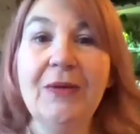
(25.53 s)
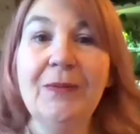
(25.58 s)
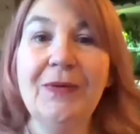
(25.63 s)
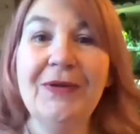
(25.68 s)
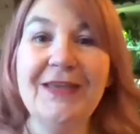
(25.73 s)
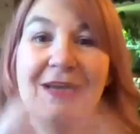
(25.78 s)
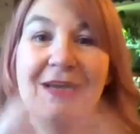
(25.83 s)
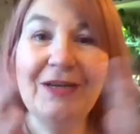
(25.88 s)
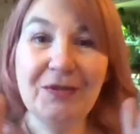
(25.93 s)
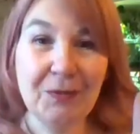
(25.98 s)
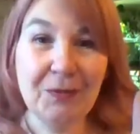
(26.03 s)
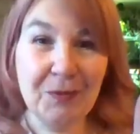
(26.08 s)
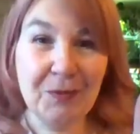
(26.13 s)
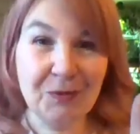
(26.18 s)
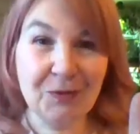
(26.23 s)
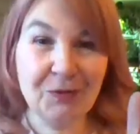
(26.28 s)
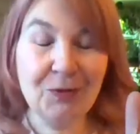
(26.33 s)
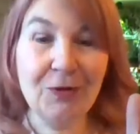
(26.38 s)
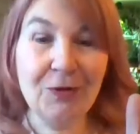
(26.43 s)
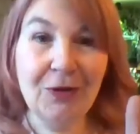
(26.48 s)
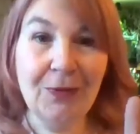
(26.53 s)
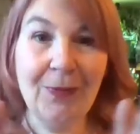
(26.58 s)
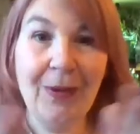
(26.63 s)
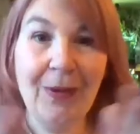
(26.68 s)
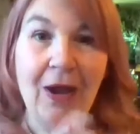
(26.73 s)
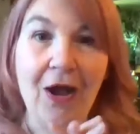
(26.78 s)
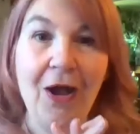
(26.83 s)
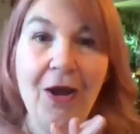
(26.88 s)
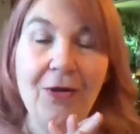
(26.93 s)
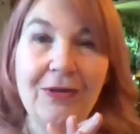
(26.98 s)
But next we'll talk
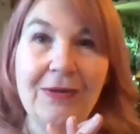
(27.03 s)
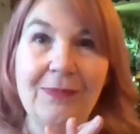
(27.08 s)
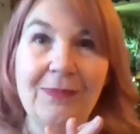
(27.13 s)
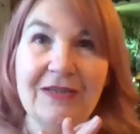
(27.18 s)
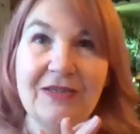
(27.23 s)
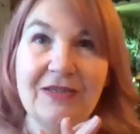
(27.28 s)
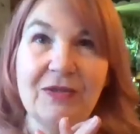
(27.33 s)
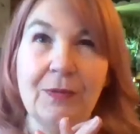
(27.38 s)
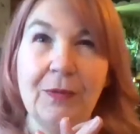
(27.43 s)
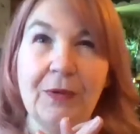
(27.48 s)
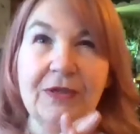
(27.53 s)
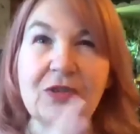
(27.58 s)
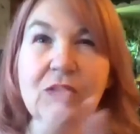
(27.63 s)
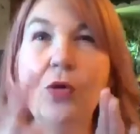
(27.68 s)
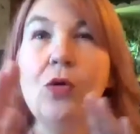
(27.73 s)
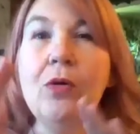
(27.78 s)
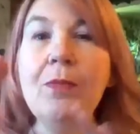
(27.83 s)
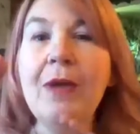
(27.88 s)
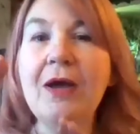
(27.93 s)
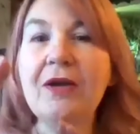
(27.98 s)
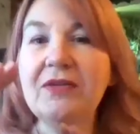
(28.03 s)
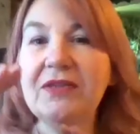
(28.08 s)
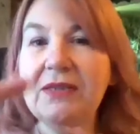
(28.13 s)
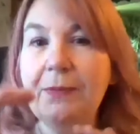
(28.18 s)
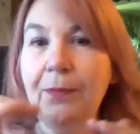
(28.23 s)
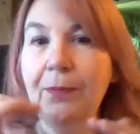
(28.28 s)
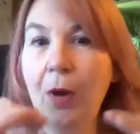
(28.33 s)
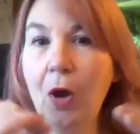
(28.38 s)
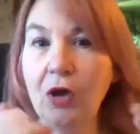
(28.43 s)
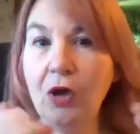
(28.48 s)
about holy basil, but it's almost
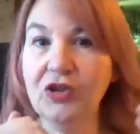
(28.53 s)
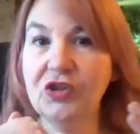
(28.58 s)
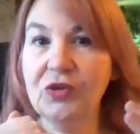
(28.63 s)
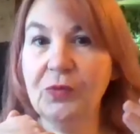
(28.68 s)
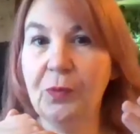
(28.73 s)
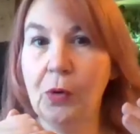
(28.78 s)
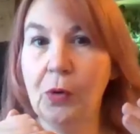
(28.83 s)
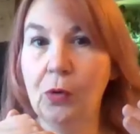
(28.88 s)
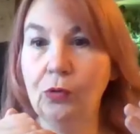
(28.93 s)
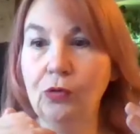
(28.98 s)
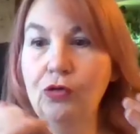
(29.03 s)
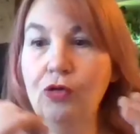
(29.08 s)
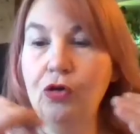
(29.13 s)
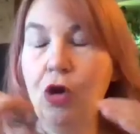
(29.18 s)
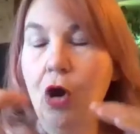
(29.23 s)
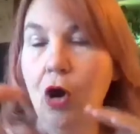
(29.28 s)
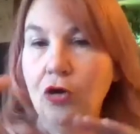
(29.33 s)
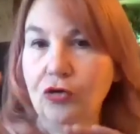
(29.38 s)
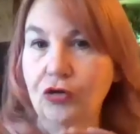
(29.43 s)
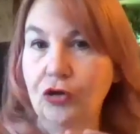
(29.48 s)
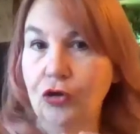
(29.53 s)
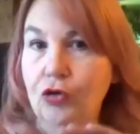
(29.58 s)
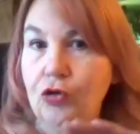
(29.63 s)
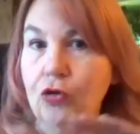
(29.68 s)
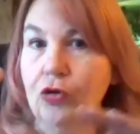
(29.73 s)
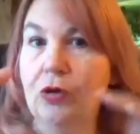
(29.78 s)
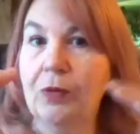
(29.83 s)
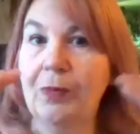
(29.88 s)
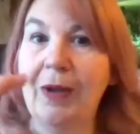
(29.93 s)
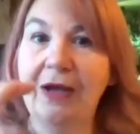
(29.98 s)
impossible not to
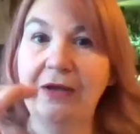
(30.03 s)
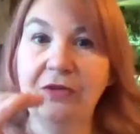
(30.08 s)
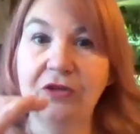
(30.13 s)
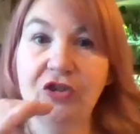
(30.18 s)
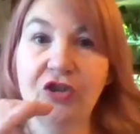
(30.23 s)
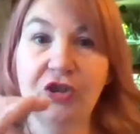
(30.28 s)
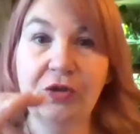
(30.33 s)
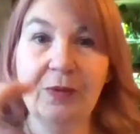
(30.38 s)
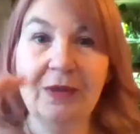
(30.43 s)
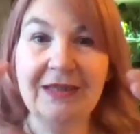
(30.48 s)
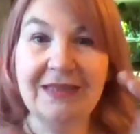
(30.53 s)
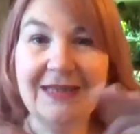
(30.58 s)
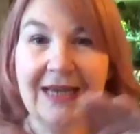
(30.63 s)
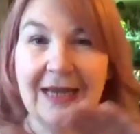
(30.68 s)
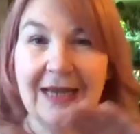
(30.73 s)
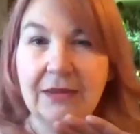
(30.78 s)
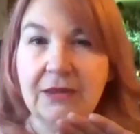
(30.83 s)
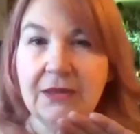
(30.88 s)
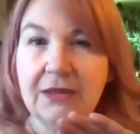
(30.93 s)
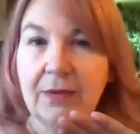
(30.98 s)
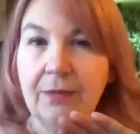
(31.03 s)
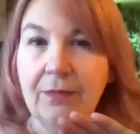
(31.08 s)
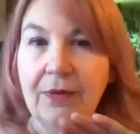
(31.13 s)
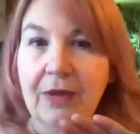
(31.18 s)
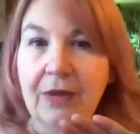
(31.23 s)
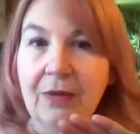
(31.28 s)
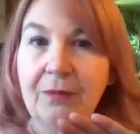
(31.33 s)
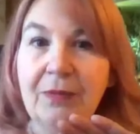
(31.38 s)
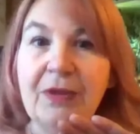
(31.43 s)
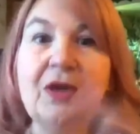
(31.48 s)
talk about the two in tandem
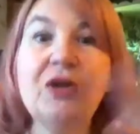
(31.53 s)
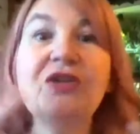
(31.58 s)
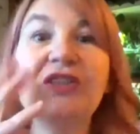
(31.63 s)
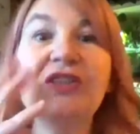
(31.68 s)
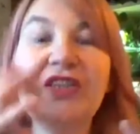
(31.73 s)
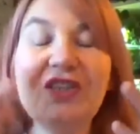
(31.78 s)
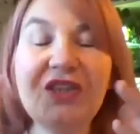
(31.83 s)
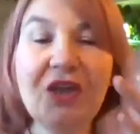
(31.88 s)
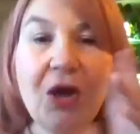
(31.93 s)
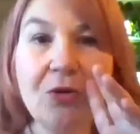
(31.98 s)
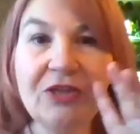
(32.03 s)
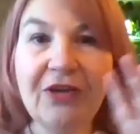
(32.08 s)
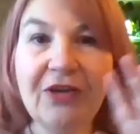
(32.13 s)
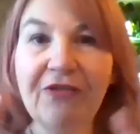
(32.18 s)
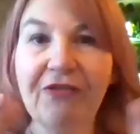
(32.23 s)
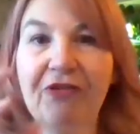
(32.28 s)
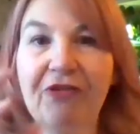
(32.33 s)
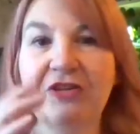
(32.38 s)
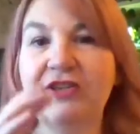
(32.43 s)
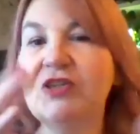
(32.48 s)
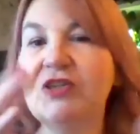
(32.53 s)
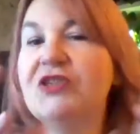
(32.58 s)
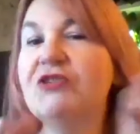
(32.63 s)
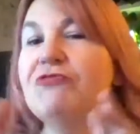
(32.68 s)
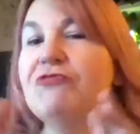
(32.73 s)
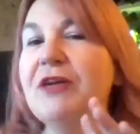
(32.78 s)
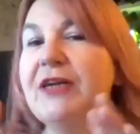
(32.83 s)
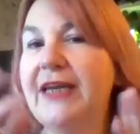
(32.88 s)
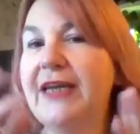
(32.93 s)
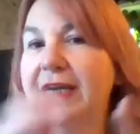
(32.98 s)
because they're so different.
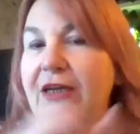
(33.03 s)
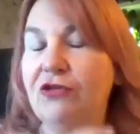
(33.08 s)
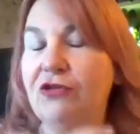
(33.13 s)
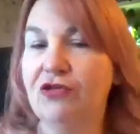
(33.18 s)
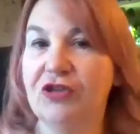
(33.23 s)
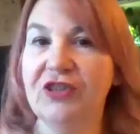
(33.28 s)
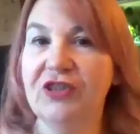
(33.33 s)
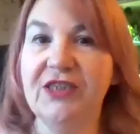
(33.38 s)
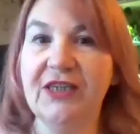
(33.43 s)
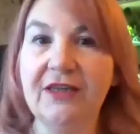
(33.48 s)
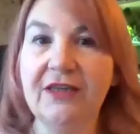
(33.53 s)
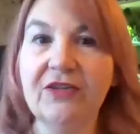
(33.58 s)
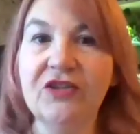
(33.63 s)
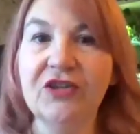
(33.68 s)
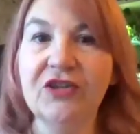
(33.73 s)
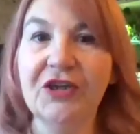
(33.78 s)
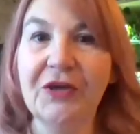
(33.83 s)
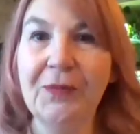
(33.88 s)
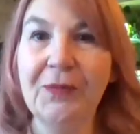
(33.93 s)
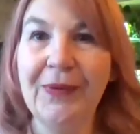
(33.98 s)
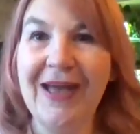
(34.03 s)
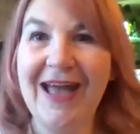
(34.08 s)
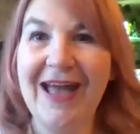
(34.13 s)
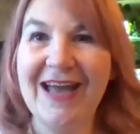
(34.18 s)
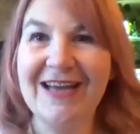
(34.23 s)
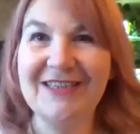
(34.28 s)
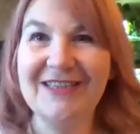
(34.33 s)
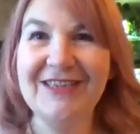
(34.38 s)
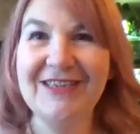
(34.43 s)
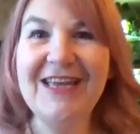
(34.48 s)
It's really interesting to
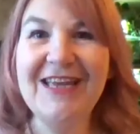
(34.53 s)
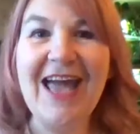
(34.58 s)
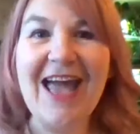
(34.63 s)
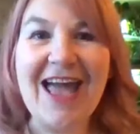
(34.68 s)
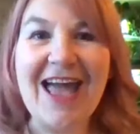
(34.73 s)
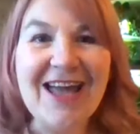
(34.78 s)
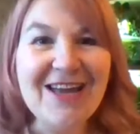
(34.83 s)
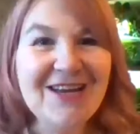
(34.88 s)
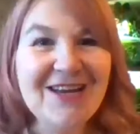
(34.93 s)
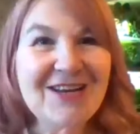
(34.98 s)
compare. So yeah,